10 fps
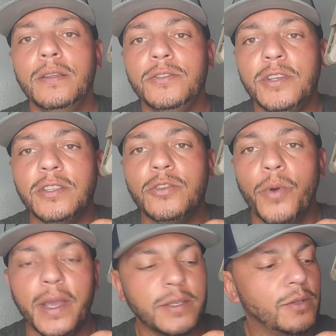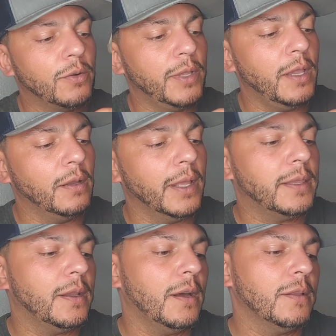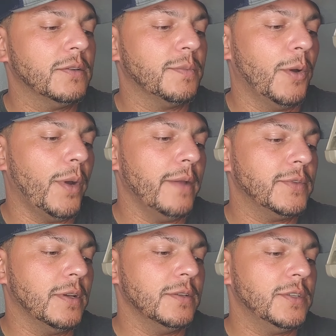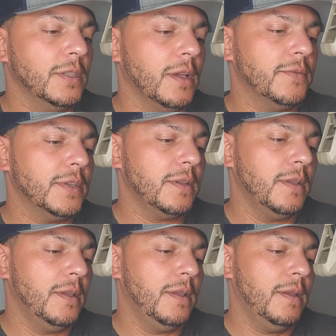G2S. Don't giggle at the color. It's my wife's gun, she loves it.